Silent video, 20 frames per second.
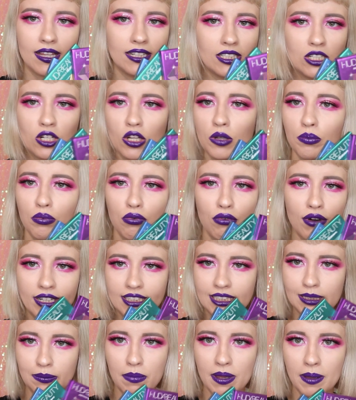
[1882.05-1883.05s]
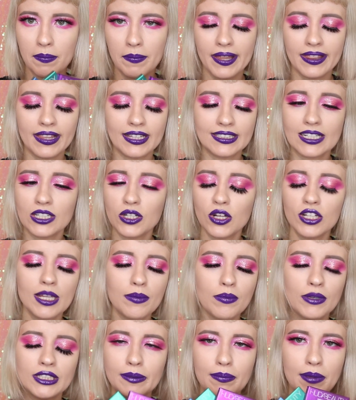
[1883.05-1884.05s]
They're not pressed pigment. These are not
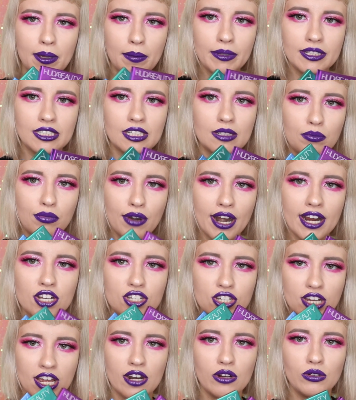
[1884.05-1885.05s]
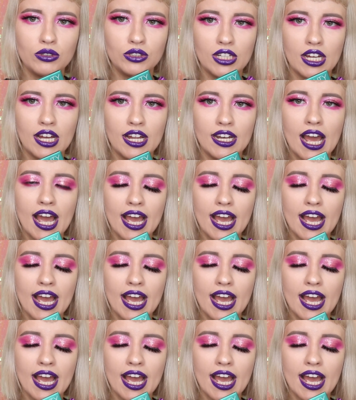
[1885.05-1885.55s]
the most pigmented bright shadows that